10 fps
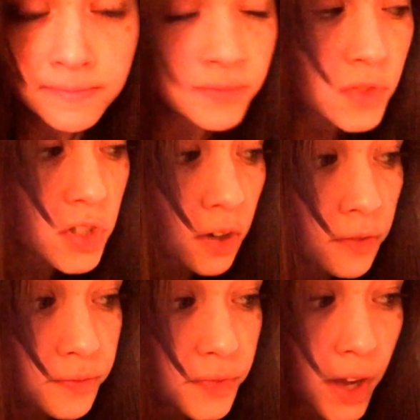So,
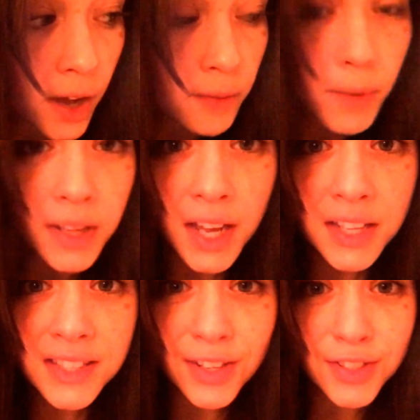yeah, my
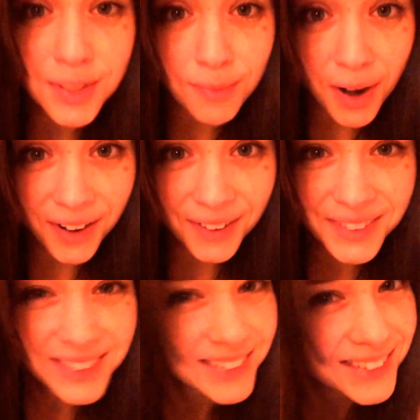diet starts tomorrow.
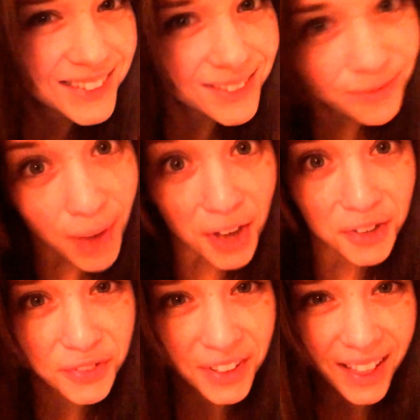
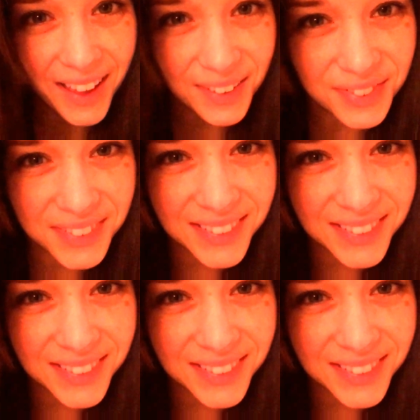Motto for life.